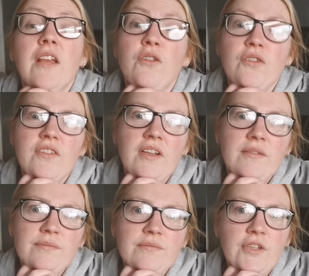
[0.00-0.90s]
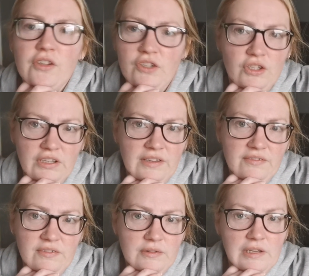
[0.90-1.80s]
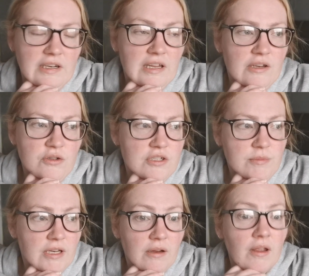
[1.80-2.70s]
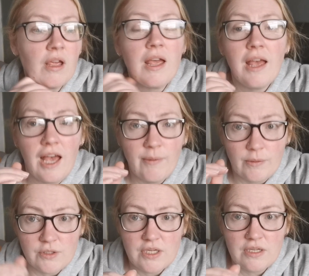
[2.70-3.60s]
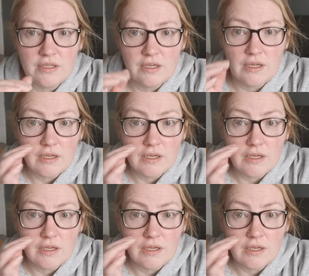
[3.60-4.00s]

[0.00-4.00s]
Interesting. Not that you'll have any interest, but I'm absolutely,